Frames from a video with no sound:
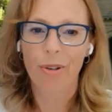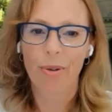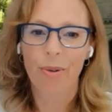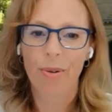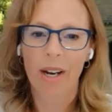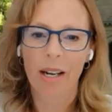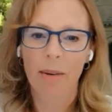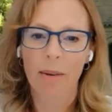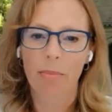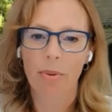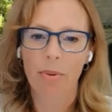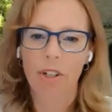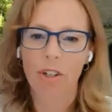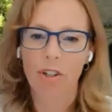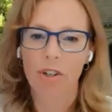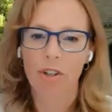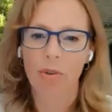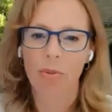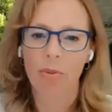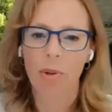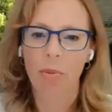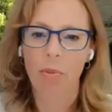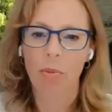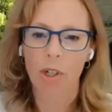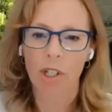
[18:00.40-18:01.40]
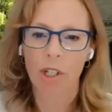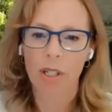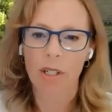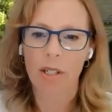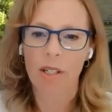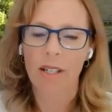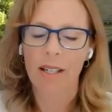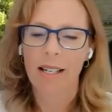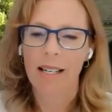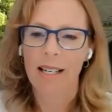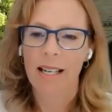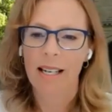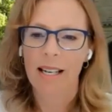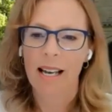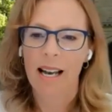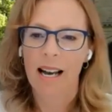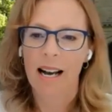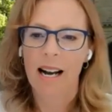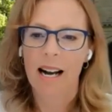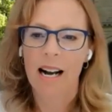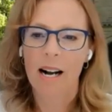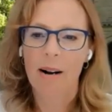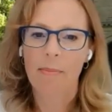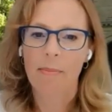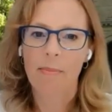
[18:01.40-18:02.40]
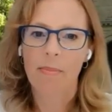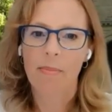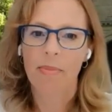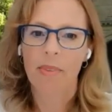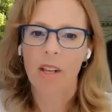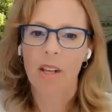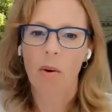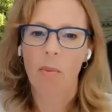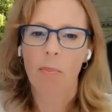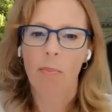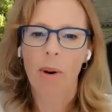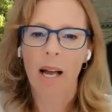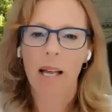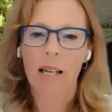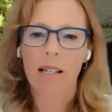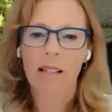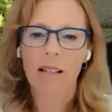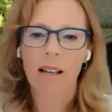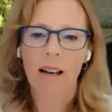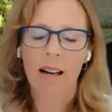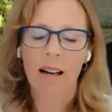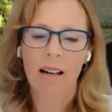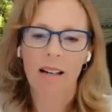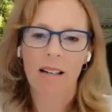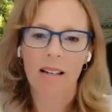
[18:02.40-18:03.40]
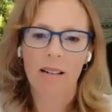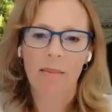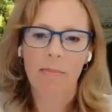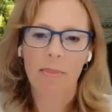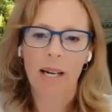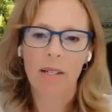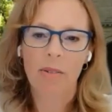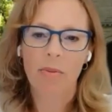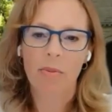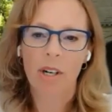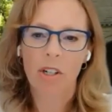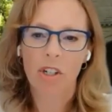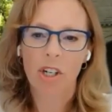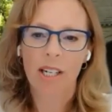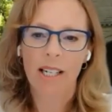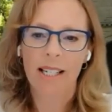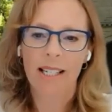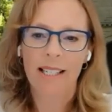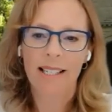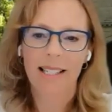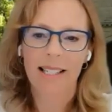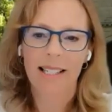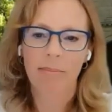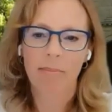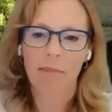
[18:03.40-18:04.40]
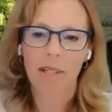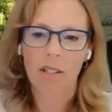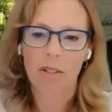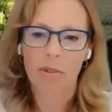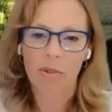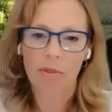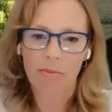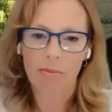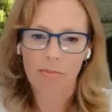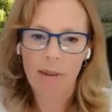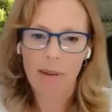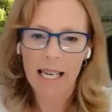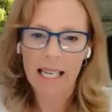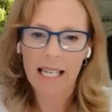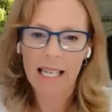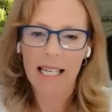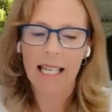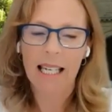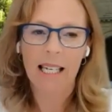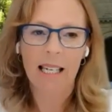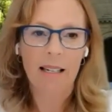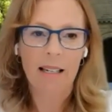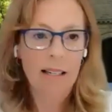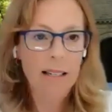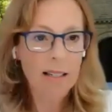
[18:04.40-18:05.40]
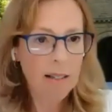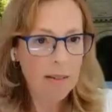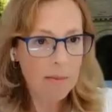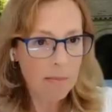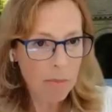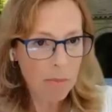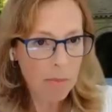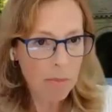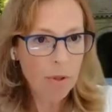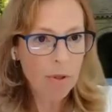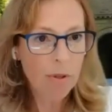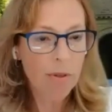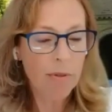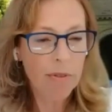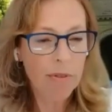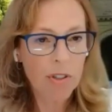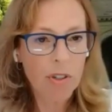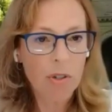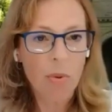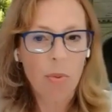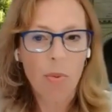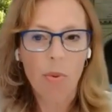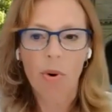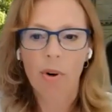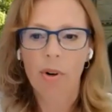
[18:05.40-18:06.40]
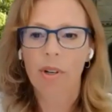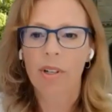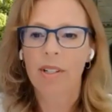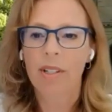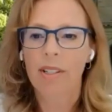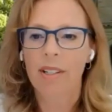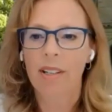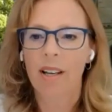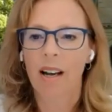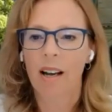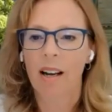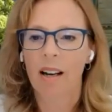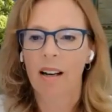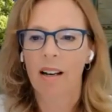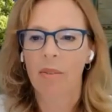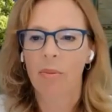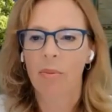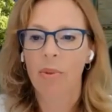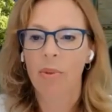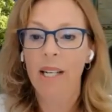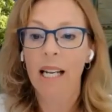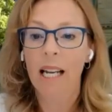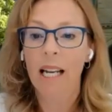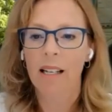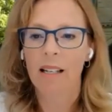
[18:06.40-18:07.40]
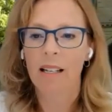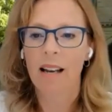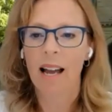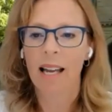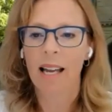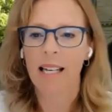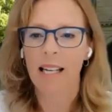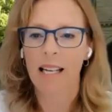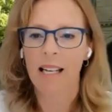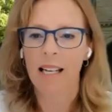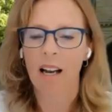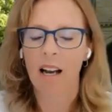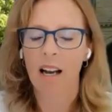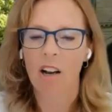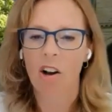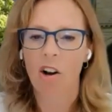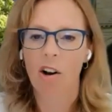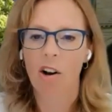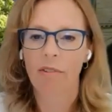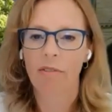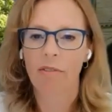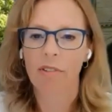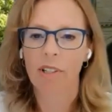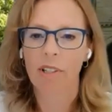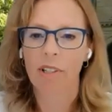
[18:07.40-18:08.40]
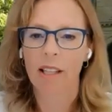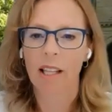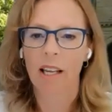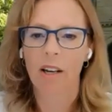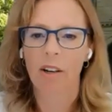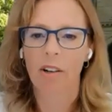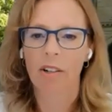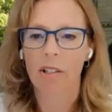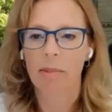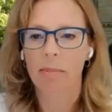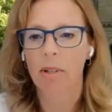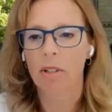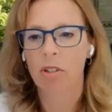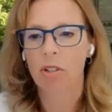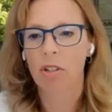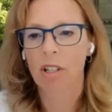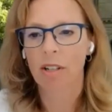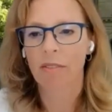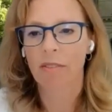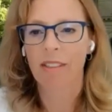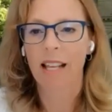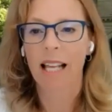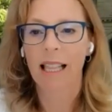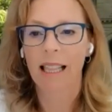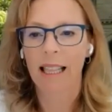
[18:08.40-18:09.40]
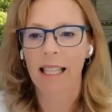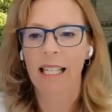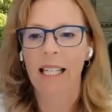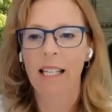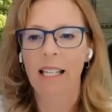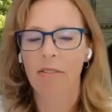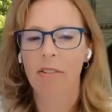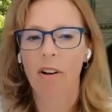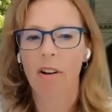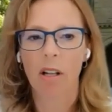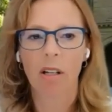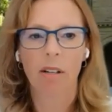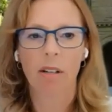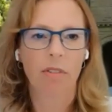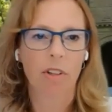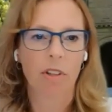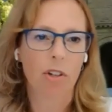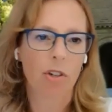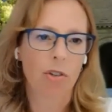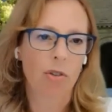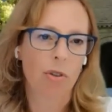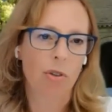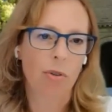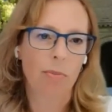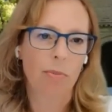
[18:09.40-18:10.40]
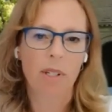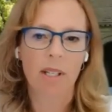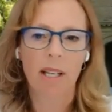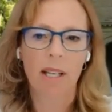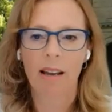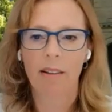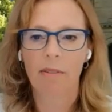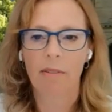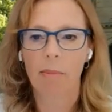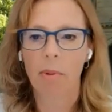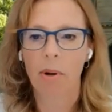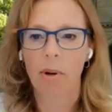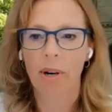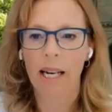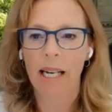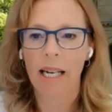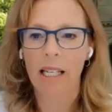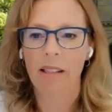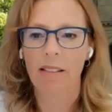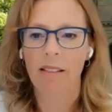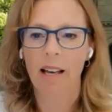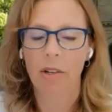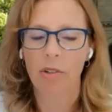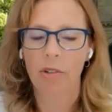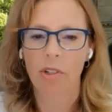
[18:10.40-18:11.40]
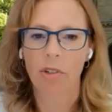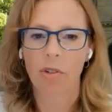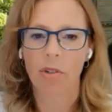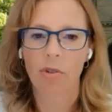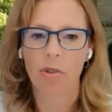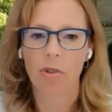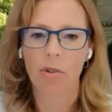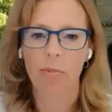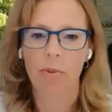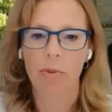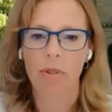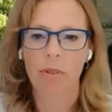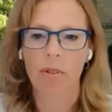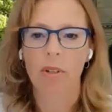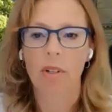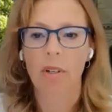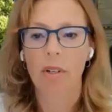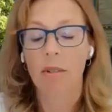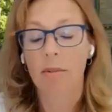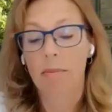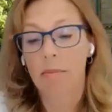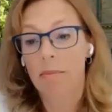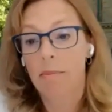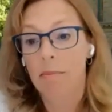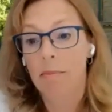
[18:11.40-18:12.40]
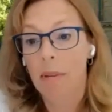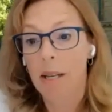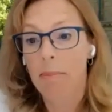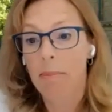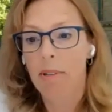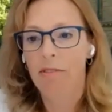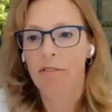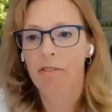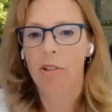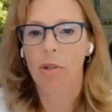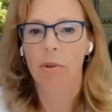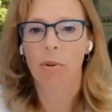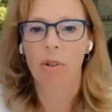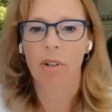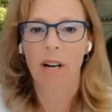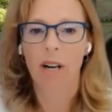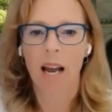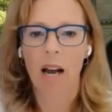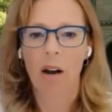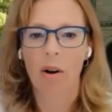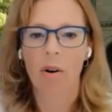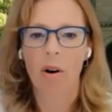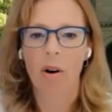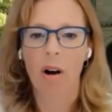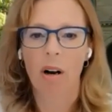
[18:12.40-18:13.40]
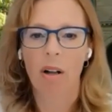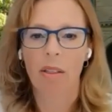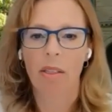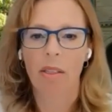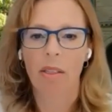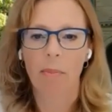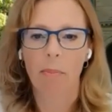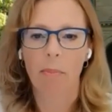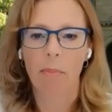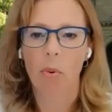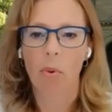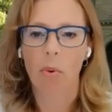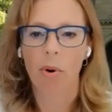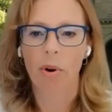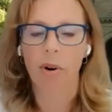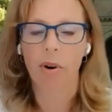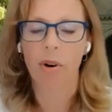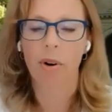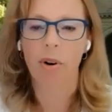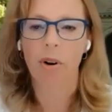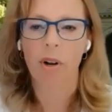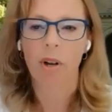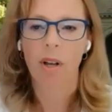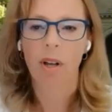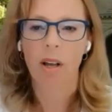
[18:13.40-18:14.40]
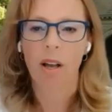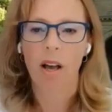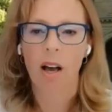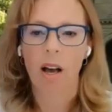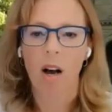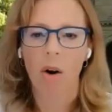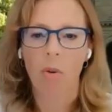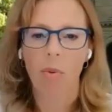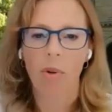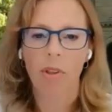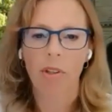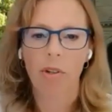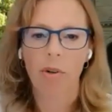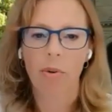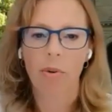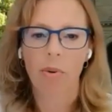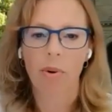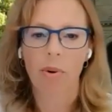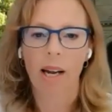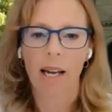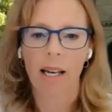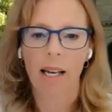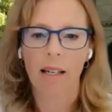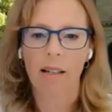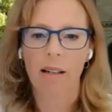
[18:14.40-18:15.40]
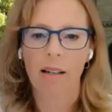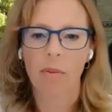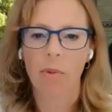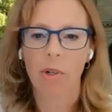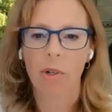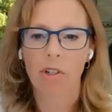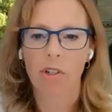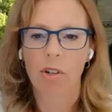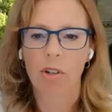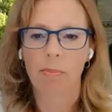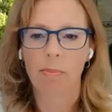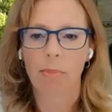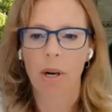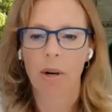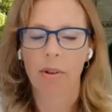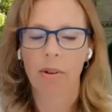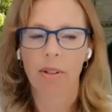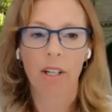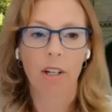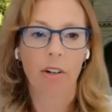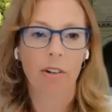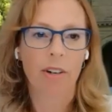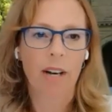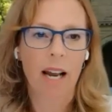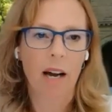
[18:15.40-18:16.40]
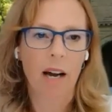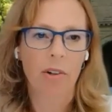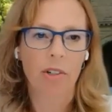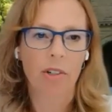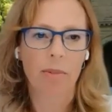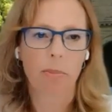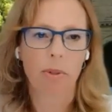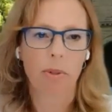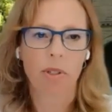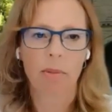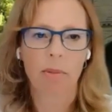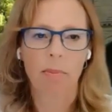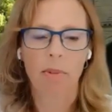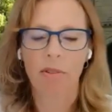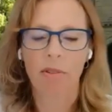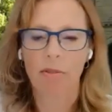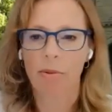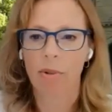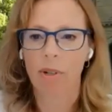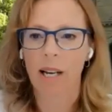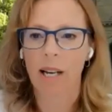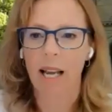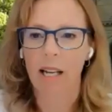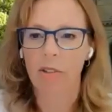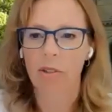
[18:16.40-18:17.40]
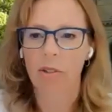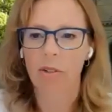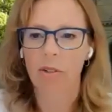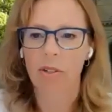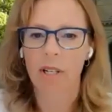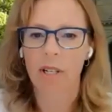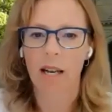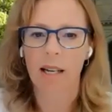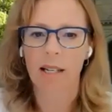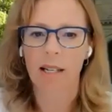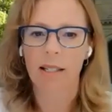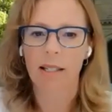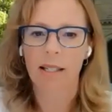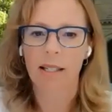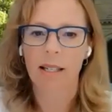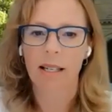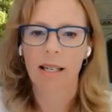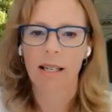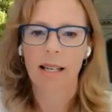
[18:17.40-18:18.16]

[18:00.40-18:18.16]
Ukraine. I'm pretty sure we wouldn't. Um, but uh, but Russia is sort of making moves towards uh, reigniting a conflict there, especially if they leave all of the troops. They have about 80,000 troops, maybe fewer now, on the border uh, with Ukraine, which are apparently are now supposed to be for an exercise.